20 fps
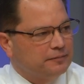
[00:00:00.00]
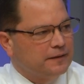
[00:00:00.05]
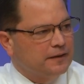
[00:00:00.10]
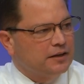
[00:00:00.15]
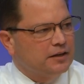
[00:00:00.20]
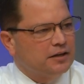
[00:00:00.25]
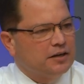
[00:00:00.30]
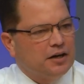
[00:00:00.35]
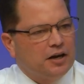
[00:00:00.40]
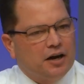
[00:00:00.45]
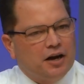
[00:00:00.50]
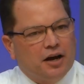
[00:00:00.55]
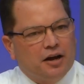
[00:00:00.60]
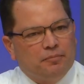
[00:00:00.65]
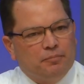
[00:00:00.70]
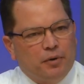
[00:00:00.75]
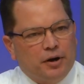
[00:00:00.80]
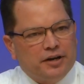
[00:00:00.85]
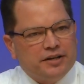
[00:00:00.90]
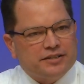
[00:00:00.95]

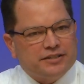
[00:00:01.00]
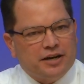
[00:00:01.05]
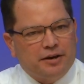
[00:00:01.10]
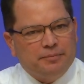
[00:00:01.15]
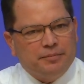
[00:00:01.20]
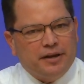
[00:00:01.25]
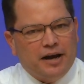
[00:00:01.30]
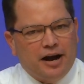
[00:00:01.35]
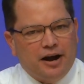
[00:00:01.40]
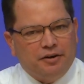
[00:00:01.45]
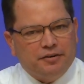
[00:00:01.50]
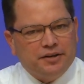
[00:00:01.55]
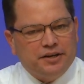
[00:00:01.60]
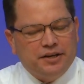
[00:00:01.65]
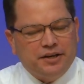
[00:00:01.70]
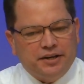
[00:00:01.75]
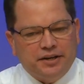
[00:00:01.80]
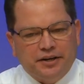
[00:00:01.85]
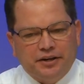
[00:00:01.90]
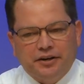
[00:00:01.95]
Mm-hmm. Money's come down
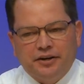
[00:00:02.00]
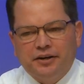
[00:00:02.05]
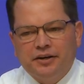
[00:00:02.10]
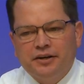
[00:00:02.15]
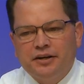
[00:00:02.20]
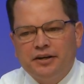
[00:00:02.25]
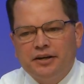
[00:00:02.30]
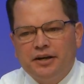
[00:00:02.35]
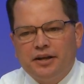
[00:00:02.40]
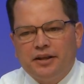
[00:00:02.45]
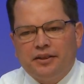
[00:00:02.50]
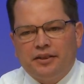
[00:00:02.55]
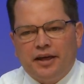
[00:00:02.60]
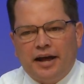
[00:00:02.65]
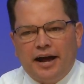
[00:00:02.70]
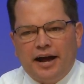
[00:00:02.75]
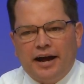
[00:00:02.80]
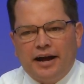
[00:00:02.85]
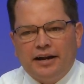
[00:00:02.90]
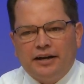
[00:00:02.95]
here
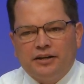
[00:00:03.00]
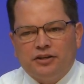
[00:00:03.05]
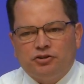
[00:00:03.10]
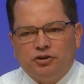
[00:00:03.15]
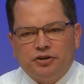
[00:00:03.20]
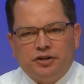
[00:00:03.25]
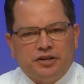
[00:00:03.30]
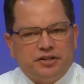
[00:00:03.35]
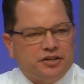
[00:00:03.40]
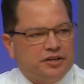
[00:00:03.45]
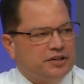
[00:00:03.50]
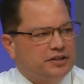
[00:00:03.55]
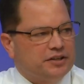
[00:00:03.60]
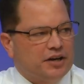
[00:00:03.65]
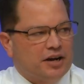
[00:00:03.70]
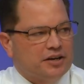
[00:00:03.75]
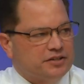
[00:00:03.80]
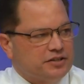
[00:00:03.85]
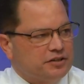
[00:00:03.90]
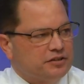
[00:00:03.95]
that traditionally
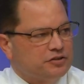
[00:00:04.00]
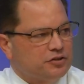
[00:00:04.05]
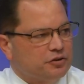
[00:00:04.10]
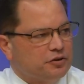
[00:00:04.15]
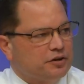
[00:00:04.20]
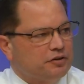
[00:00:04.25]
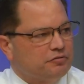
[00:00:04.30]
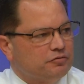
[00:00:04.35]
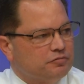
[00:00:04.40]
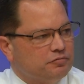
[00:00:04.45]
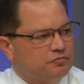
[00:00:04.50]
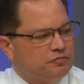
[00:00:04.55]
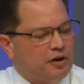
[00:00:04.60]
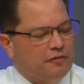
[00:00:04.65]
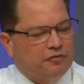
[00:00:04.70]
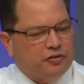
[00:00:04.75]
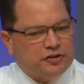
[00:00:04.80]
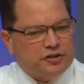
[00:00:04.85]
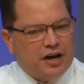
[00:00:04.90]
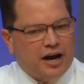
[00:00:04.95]
doesn't during
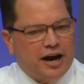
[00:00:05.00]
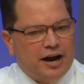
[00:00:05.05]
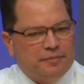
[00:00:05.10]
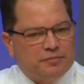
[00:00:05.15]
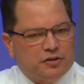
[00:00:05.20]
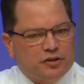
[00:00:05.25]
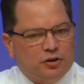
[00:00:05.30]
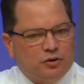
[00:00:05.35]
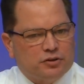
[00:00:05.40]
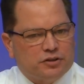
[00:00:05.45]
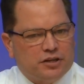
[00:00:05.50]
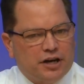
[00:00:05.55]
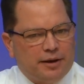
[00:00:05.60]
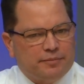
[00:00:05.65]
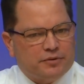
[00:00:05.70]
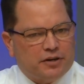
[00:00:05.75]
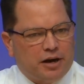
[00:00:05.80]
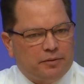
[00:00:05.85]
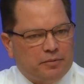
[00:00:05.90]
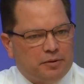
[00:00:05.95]
rougher times. And those
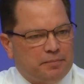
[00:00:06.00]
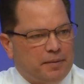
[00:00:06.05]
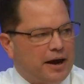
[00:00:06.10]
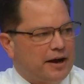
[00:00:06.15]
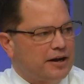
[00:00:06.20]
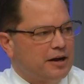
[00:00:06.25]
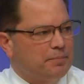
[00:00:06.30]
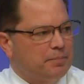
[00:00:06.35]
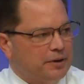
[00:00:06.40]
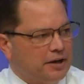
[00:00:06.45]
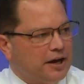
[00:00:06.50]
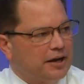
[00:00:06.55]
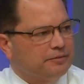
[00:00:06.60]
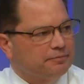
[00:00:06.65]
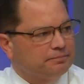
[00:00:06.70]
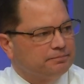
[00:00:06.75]
times are coming back up again.